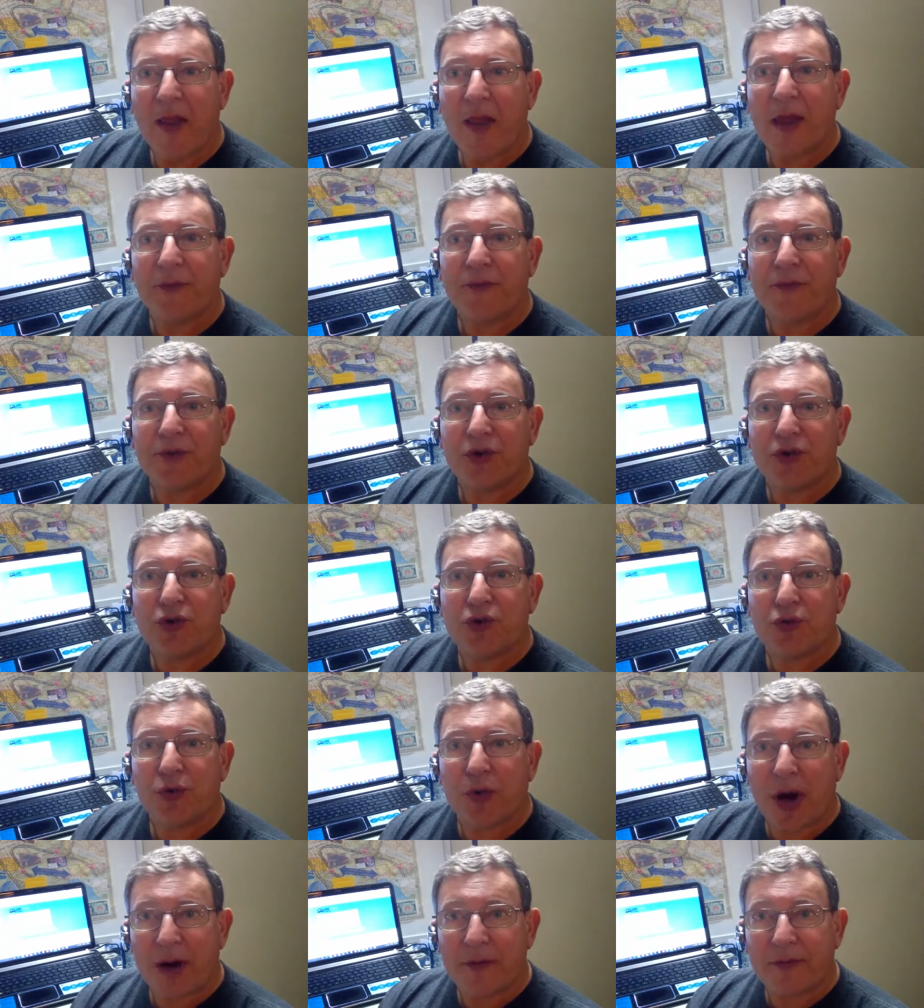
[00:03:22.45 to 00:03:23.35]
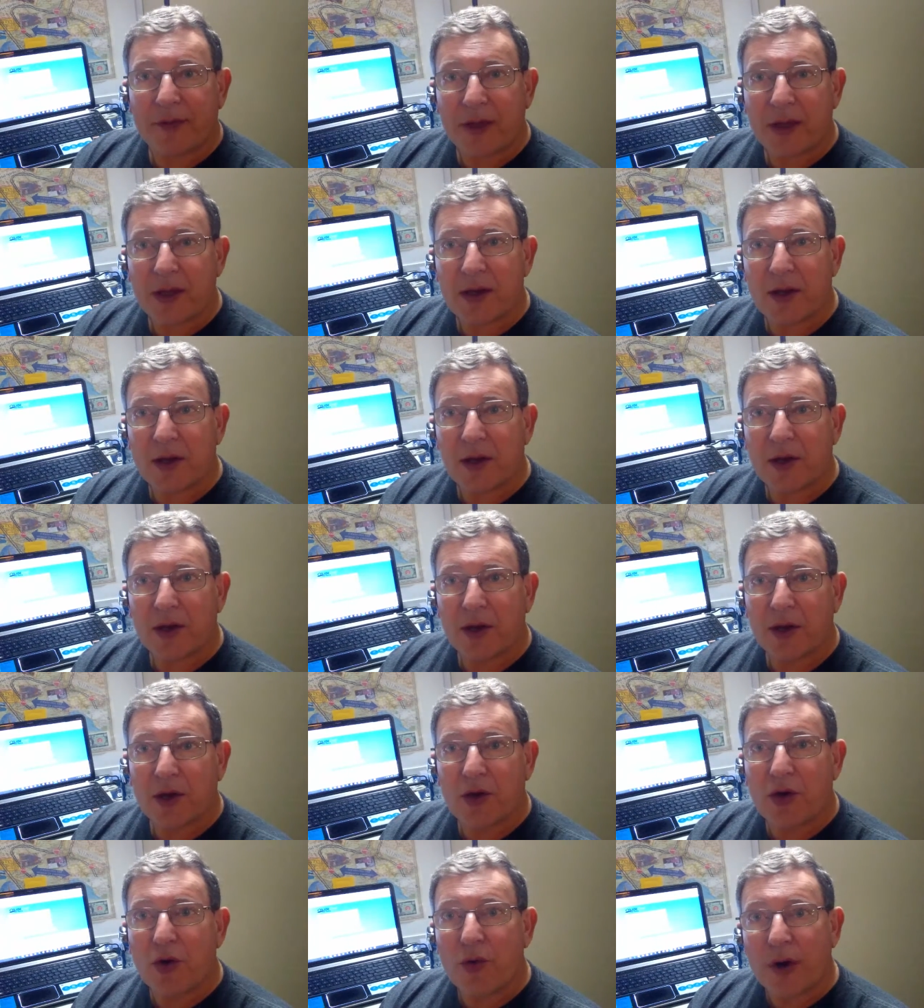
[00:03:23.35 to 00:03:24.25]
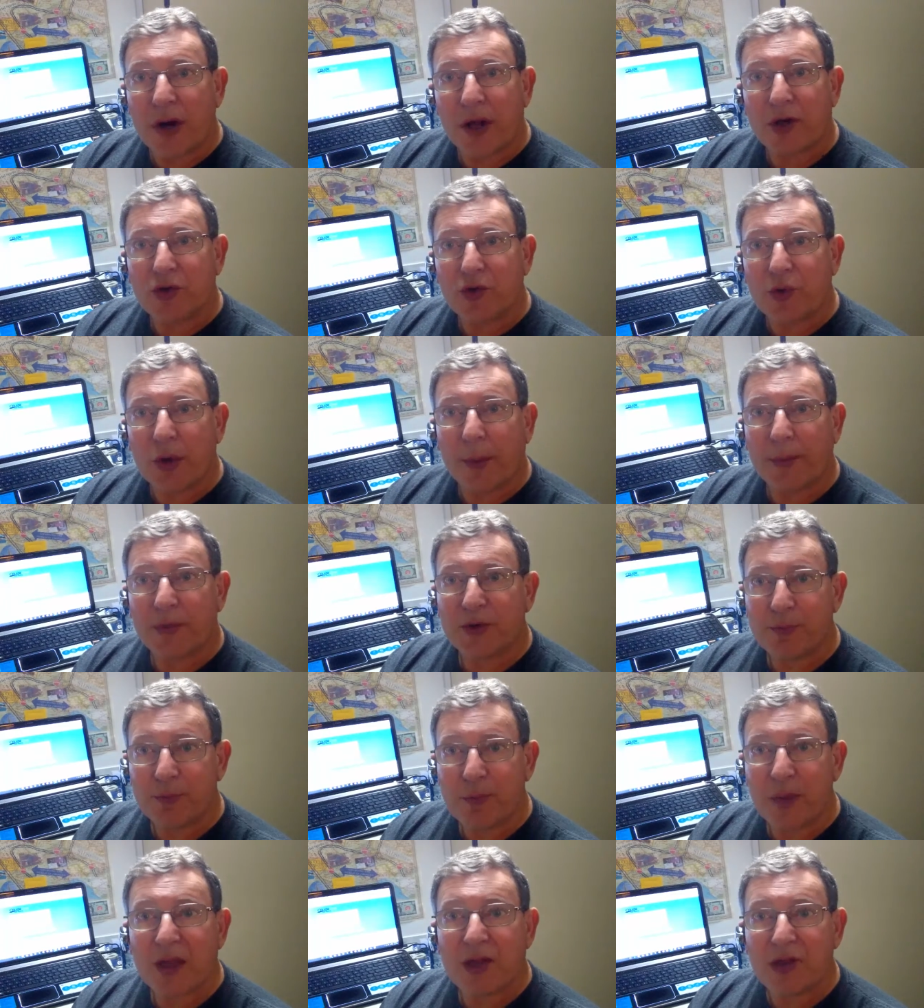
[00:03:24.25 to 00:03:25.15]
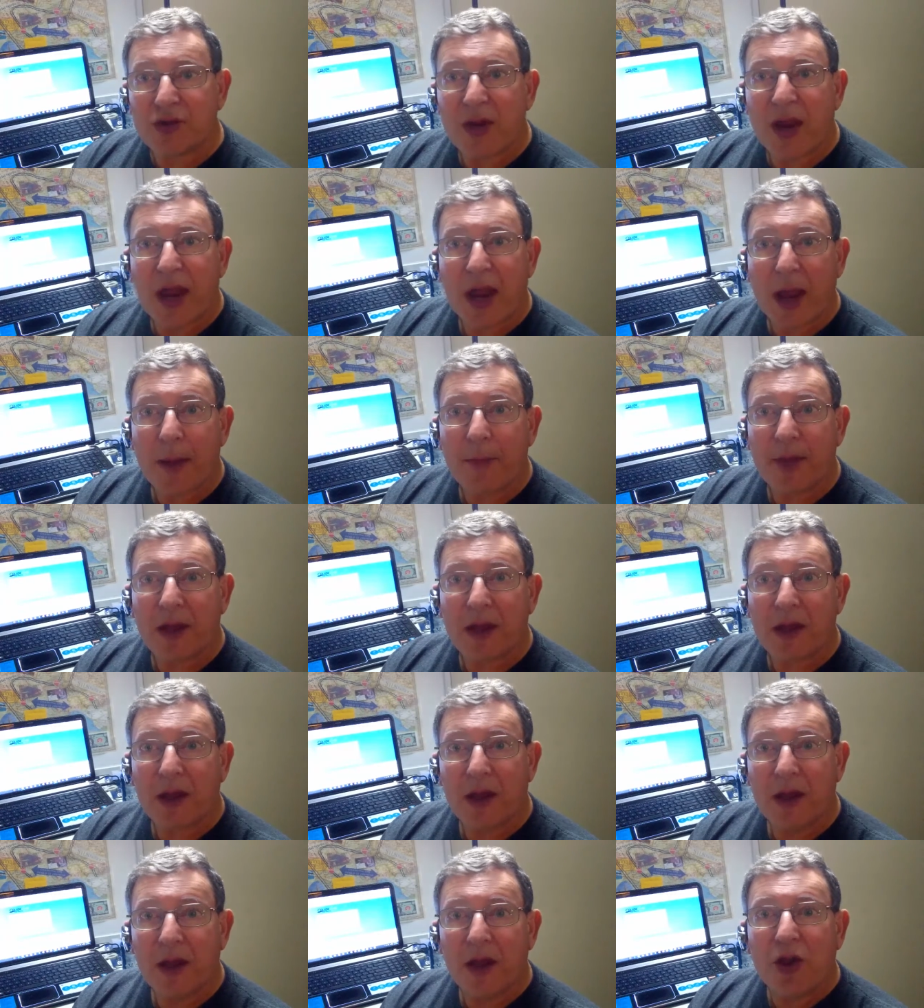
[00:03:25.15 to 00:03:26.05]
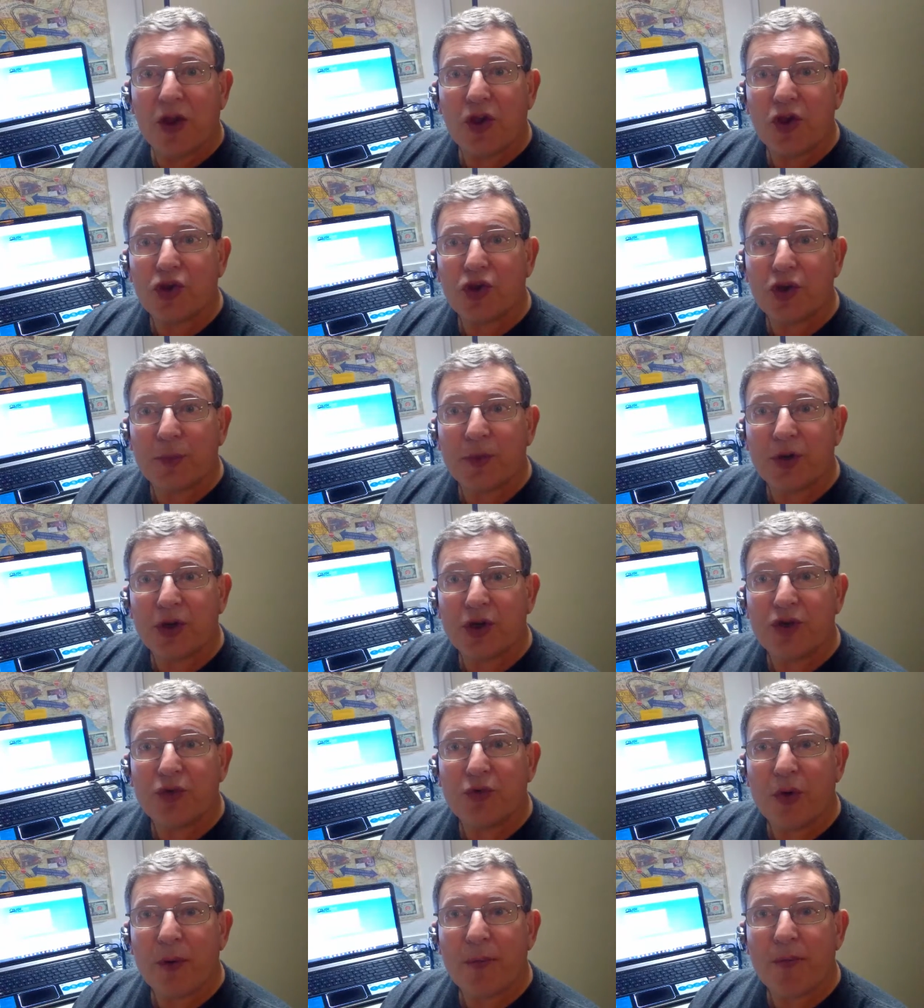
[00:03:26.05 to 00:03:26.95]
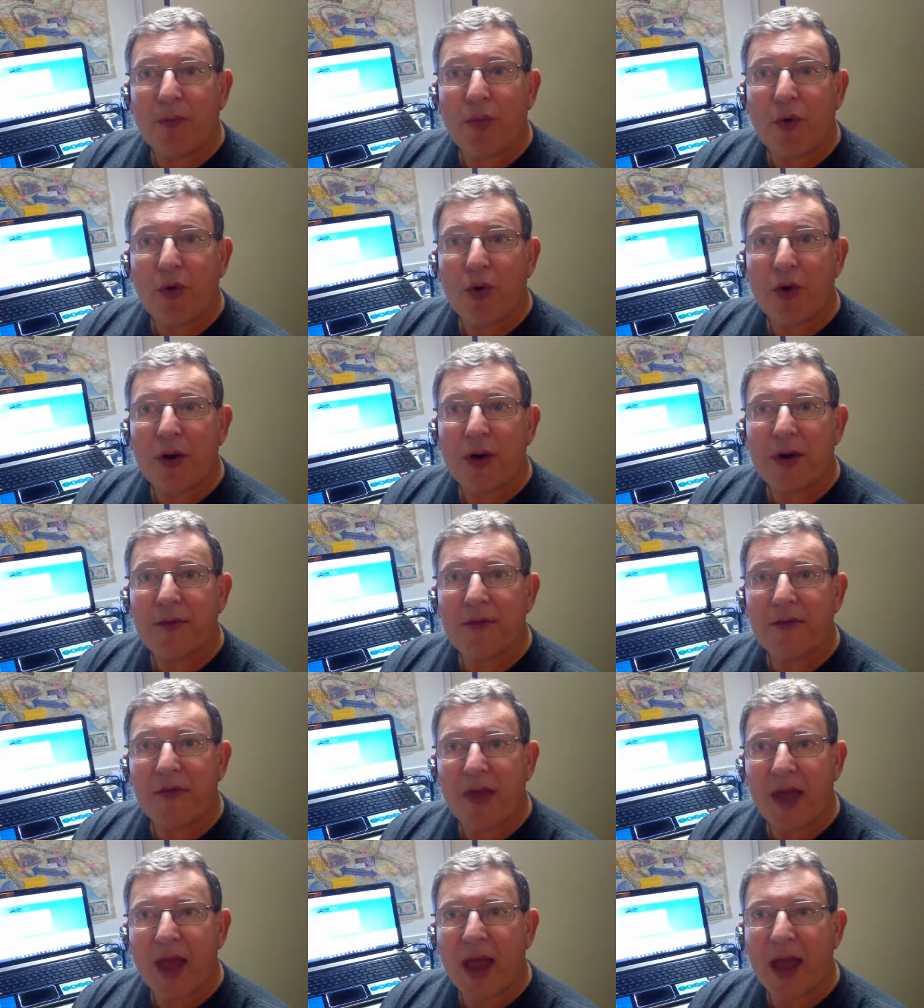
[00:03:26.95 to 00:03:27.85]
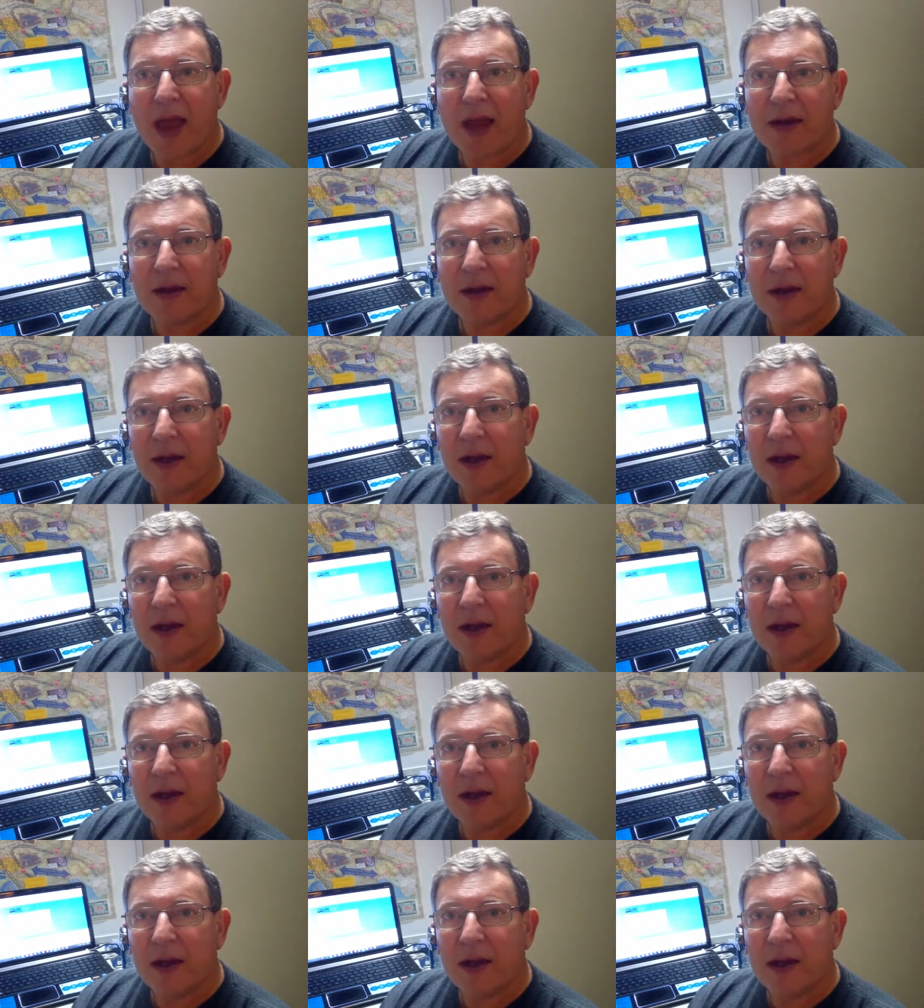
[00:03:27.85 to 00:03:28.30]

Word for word: If traveling and going on trips makes you happy, you should be doing more of that.